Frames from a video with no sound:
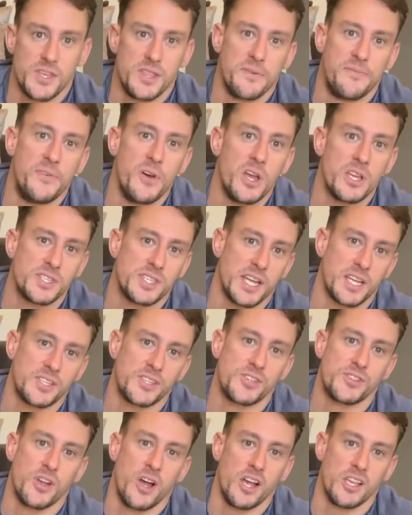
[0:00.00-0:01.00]
the first
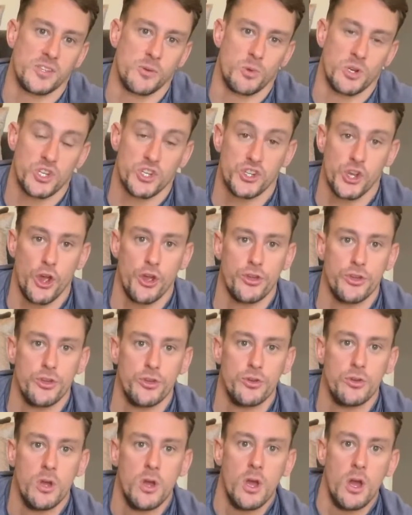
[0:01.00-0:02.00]
exercise I want to show
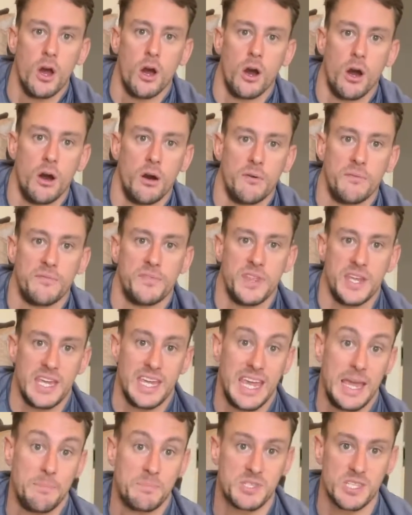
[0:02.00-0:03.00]
you of the
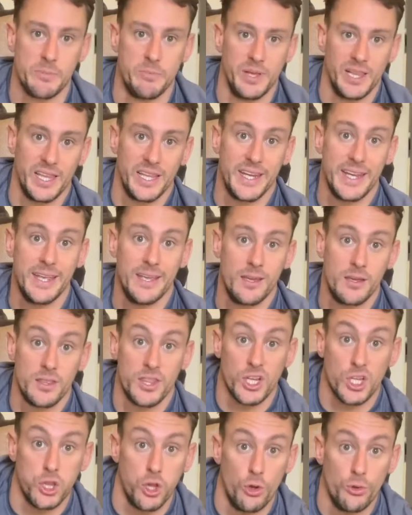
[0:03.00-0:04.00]
hip stability, the
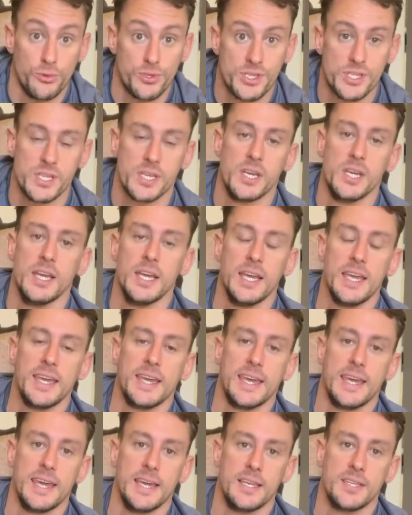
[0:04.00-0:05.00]
glutes,
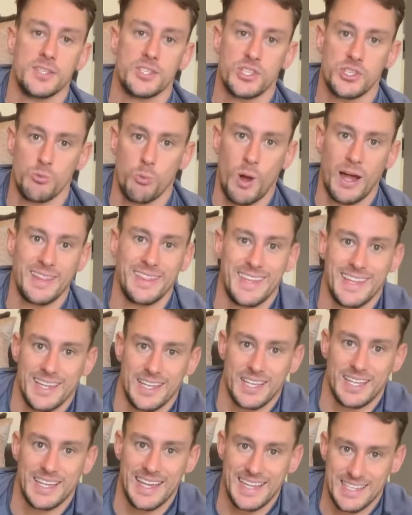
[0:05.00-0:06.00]
is one
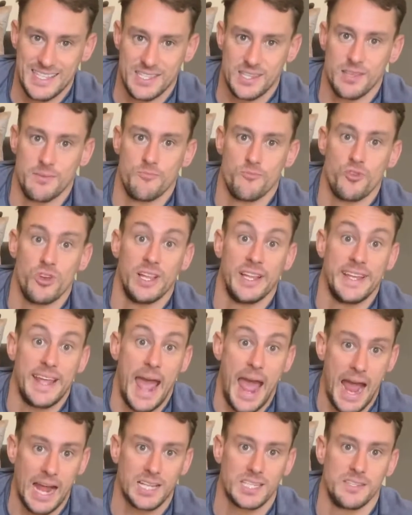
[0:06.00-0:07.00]
that gets them really
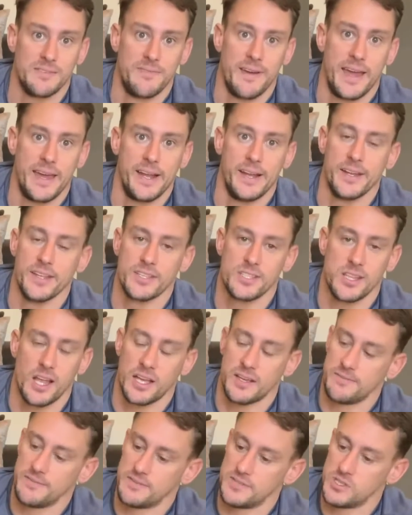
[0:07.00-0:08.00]
activated. It's like
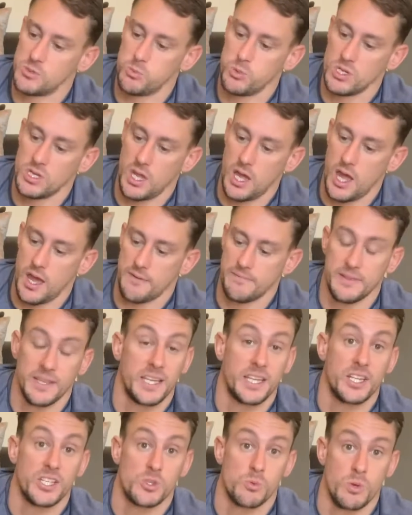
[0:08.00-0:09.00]

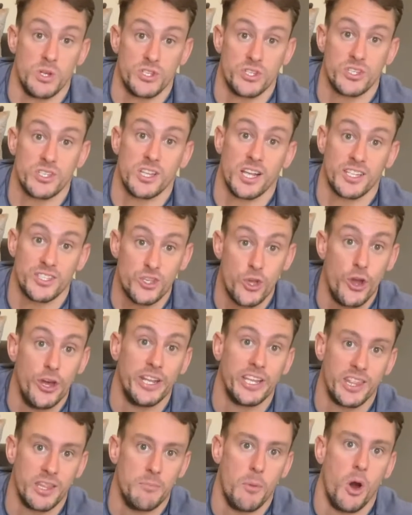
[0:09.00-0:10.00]
flicking a switch. It's like
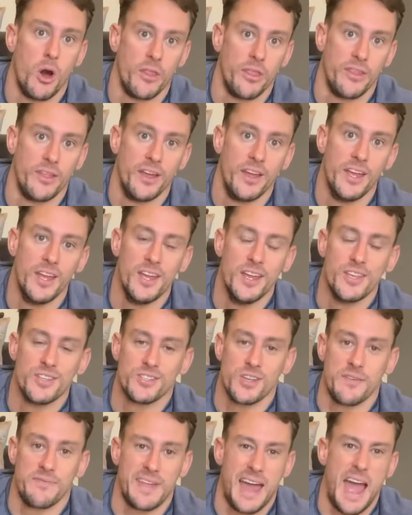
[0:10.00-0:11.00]
turning them on. So
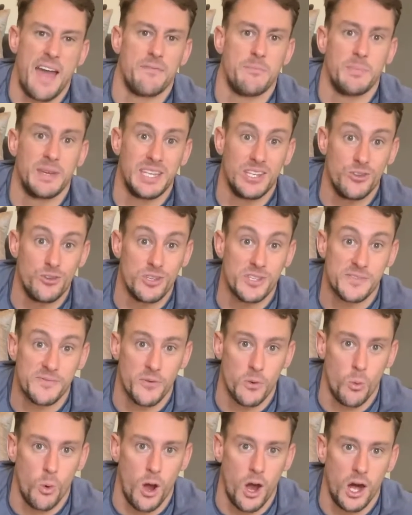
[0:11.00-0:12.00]
if they haven't been used for a
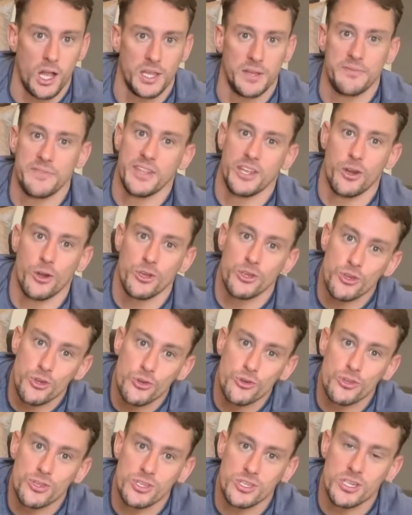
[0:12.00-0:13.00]
while, if they're not
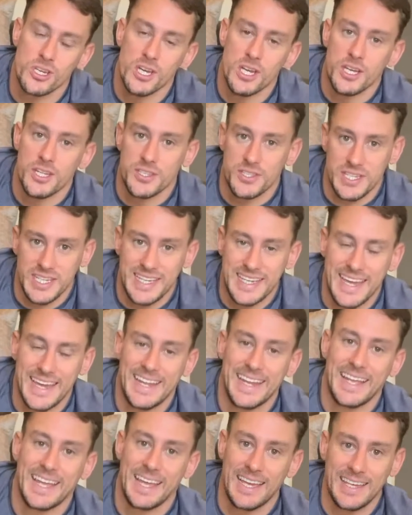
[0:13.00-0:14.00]
used to
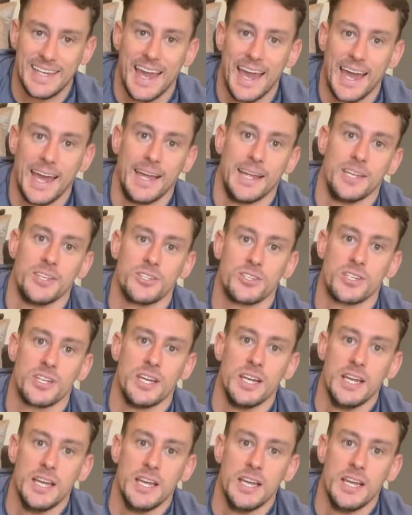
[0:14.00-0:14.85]
getting engaged,